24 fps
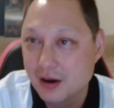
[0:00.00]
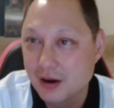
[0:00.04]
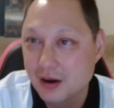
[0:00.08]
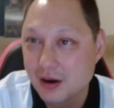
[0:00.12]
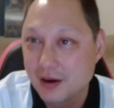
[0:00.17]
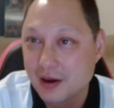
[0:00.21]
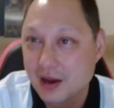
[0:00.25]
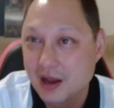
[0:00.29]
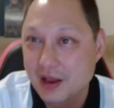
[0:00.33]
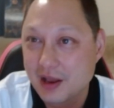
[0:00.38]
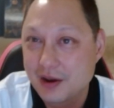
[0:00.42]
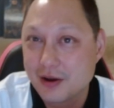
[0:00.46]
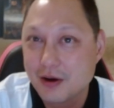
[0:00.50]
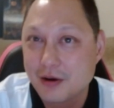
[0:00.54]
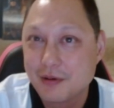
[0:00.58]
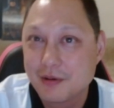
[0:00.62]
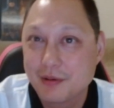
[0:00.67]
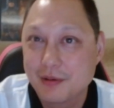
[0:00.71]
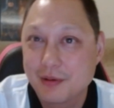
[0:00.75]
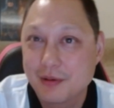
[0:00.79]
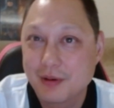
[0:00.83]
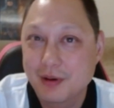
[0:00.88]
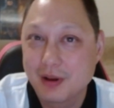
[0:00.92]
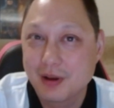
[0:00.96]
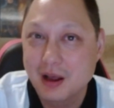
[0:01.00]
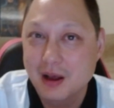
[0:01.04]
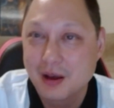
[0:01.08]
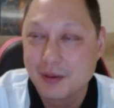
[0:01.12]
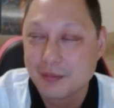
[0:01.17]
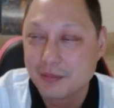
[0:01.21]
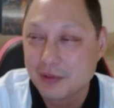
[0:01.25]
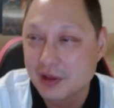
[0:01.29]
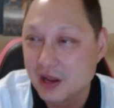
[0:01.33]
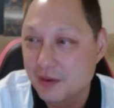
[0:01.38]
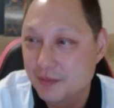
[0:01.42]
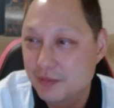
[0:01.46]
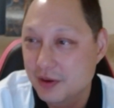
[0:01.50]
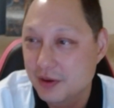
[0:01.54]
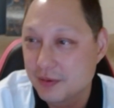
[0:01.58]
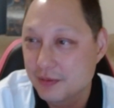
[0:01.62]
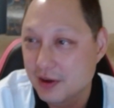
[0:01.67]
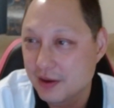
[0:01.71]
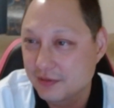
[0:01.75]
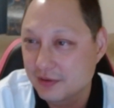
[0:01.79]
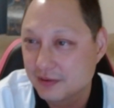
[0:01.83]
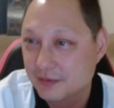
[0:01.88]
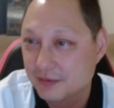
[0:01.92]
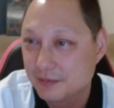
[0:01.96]
I know a lot of people have
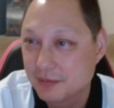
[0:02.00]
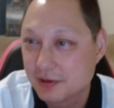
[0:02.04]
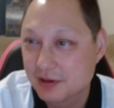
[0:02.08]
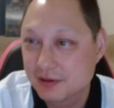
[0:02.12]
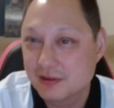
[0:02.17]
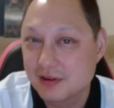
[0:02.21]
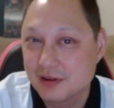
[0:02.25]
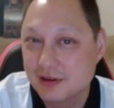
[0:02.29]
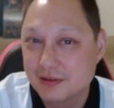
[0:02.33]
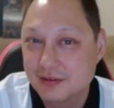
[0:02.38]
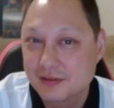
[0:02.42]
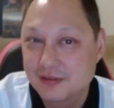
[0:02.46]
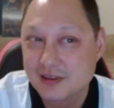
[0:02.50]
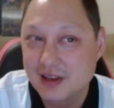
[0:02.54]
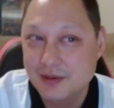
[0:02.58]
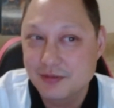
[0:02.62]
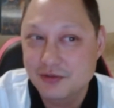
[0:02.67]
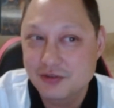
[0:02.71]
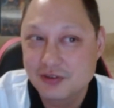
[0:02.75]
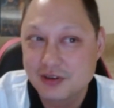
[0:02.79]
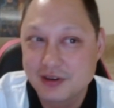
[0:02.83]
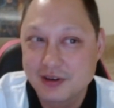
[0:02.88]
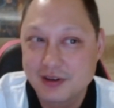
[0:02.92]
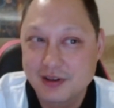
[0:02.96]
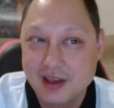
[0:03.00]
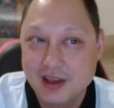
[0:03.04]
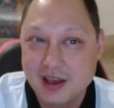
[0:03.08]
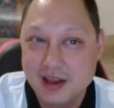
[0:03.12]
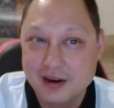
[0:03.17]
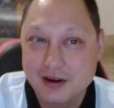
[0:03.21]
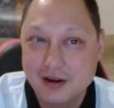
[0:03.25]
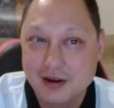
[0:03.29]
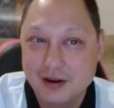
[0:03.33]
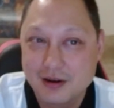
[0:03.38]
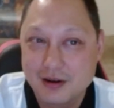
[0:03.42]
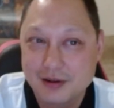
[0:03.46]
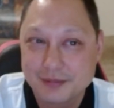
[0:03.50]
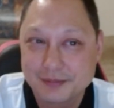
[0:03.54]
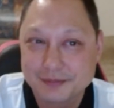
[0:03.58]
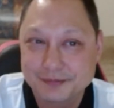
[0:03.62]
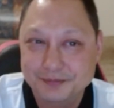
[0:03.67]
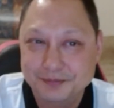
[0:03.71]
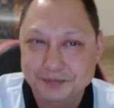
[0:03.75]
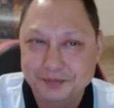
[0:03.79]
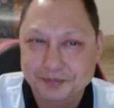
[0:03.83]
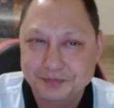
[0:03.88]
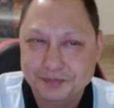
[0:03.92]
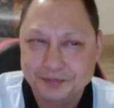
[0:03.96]
this misconception
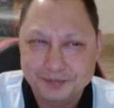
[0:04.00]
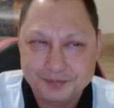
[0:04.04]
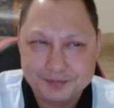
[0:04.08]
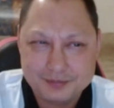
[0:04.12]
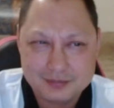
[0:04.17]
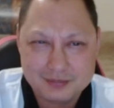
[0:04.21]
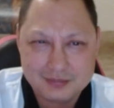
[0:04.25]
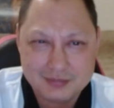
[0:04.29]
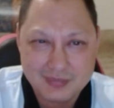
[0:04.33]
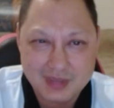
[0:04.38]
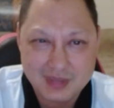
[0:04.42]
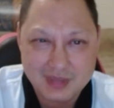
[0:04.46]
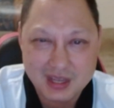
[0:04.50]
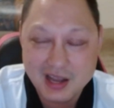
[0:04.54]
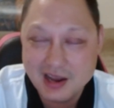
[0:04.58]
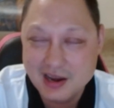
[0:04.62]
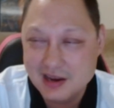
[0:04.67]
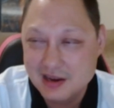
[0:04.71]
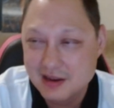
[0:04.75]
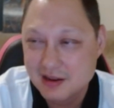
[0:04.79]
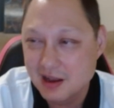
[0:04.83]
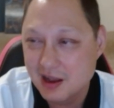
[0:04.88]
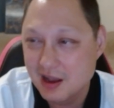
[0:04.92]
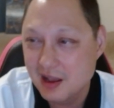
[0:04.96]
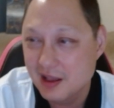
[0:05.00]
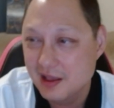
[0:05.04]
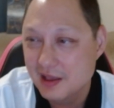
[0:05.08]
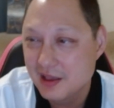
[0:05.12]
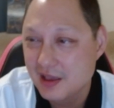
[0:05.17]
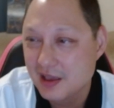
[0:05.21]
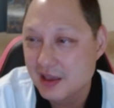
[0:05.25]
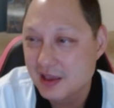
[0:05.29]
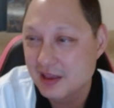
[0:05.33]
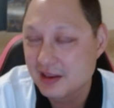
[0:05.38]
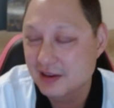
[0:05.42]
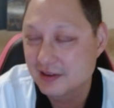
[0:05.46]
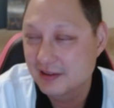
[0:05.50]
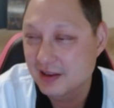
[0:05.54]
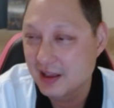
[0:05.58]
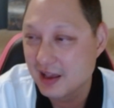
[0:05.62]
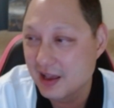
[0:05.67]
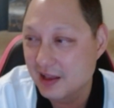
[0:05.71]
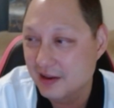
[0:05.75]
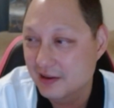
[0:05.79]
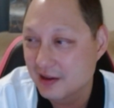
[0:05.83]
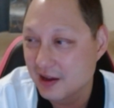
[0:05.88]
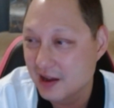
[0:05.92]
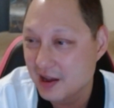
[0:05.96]
that he died. His
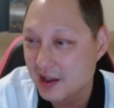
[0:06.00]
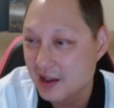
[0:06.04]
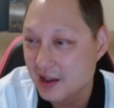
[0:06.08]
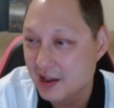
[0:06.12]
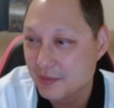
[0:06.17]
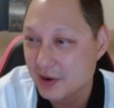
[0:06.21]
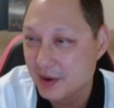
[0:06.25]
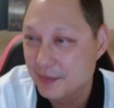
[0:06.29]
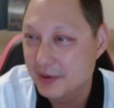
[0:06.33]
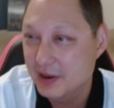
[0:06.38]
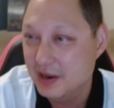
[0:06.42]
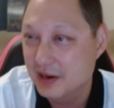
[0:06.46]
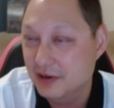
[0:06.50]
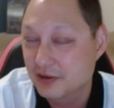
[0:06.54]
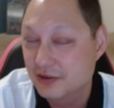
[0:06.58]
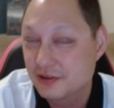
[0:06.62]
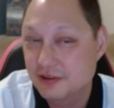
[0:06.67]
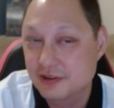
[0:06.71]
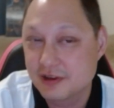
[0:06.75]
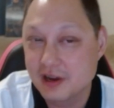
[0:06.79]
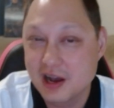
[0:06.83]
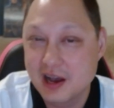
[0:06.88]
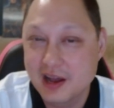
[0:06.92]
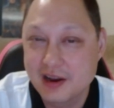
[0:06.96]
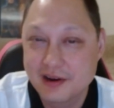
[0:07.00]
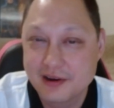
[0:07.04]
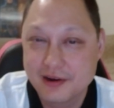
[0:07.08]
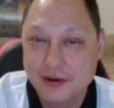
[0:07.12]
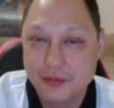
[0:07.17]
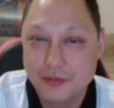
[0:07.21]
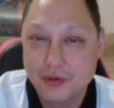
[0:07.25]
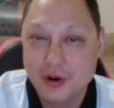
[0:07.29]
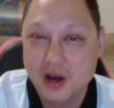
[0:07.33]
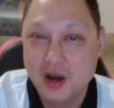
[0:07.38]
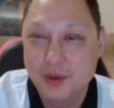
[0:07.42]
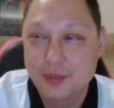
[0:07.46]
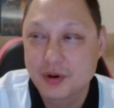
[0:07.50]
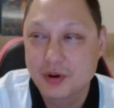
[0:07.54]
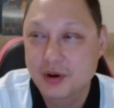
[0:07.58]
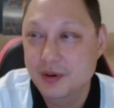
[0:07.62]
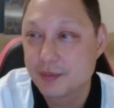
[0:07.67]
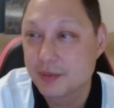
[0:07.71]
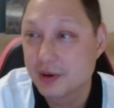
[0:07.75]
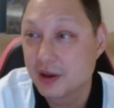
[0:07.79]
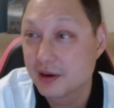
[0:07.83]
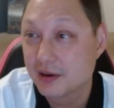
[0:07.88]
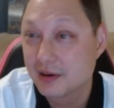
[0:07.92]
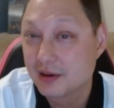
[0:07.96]
dad died by being shot in a robbery,
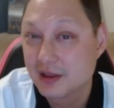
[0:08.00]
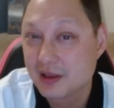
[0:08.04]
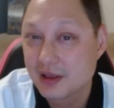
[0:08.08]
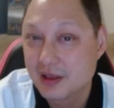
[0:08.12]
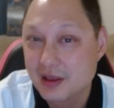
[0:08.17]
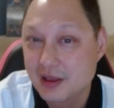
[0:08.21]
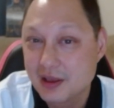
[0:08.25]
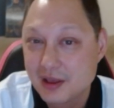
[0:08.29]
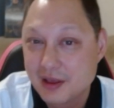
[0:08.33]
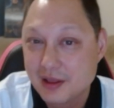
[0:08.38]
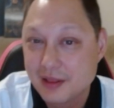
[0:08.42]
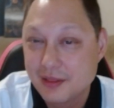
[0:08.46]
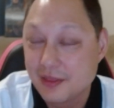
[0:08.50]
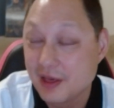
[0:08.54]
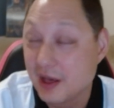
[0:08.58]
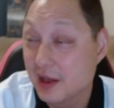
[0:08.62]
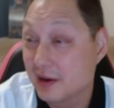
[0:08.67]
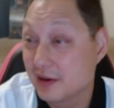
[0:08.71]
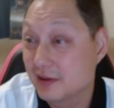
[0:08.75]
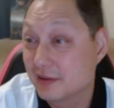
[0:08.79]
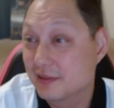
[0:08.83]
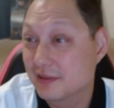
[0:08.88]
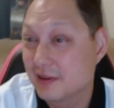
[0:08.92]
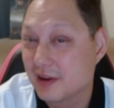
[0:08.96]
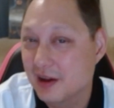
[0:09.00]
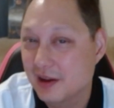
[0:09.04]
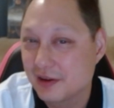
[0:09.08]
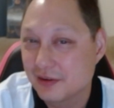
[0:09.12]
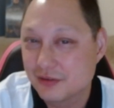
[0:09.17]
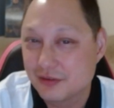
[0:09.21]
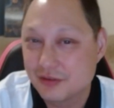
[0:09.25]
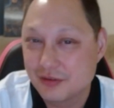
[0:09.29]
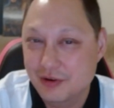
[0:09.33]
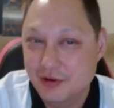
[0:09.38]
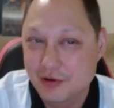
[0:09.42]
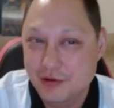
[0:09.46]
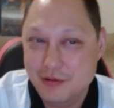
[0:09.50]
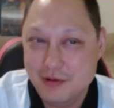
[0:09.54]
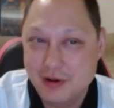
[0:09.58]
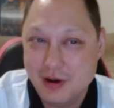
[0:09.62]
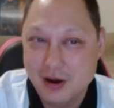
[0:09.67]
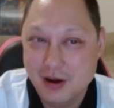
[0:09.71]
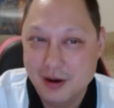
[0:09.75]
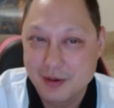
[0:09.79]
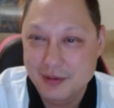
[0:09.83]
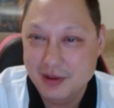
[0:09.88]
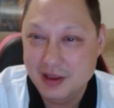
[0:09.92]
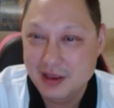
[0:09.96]
but that is not true.
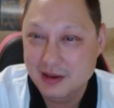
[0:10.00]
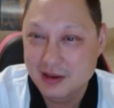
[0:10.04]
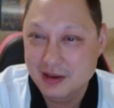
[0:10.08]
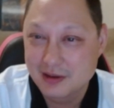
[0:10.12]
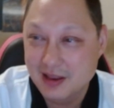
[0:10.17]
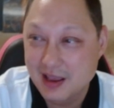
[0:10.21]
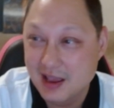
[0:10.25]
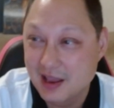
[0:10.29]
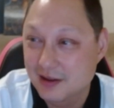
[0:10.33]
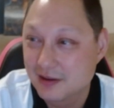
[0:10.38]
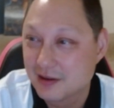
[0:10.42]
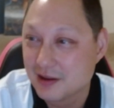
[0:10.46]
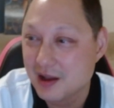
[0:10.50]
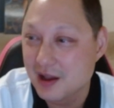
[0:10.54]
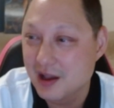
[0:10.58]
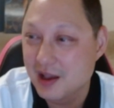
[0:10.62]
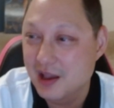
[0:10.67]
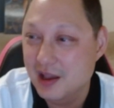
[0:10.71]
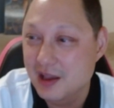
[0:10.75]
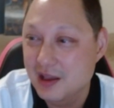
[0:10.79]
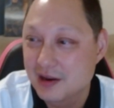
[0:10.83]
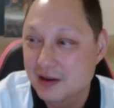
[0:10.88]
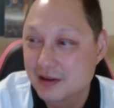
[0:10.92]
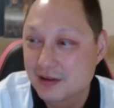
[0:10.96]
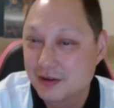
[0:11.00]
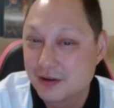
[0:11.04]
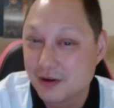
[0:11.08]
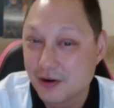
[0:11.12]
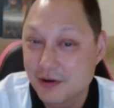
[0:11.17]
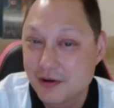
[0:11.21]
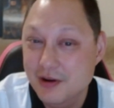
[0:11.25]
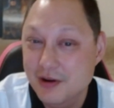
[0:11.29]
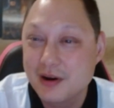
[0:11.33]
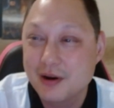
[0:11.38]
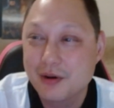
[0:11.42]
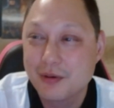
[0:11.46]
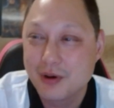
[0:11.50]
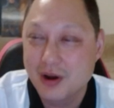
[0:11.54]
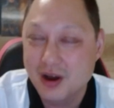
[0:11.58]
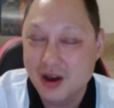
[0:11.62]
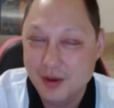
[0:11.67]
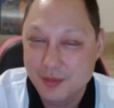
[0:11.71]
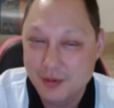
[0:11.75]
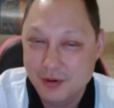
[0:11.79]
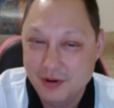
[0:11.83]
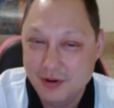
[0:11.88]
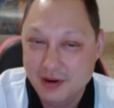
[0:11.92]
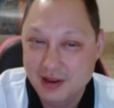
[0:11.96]
His dad died during a
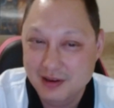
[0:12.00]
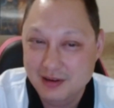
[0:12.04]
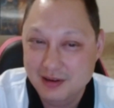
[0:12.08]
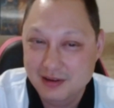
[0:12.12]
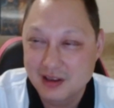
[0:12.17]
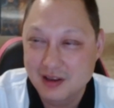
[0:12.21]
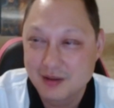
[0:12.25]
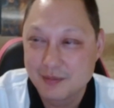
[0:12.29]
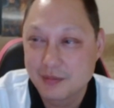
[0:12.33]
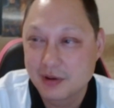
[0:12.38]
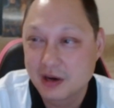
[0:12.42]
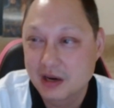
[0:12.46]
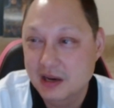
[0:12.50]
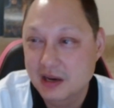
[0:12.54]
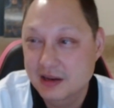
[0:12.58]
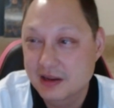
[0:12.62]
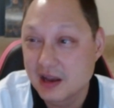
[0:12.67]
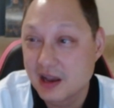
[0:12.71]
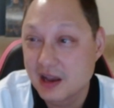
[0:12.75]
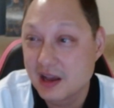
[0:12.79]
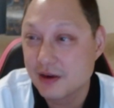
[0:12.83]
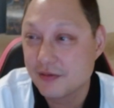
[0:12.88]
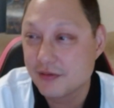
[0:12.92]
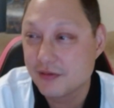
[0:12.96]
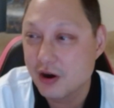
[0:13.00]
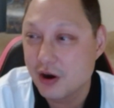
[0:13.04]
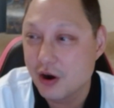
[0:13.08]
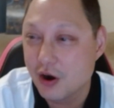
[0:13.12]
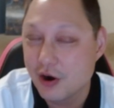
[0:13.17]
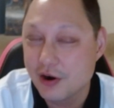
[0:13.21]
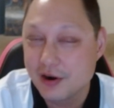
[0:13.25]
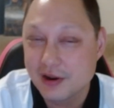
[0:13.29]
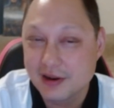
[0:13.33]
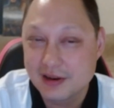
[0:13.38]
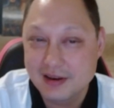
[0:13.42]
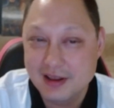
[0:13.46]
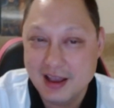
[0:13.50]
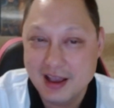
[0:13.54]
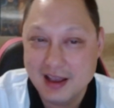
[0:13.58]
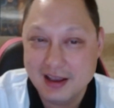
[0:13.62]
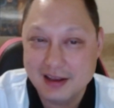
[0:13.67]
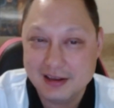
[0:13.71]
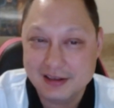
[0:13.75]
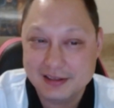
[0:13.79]
robbery attempt, but he died of a heart attack.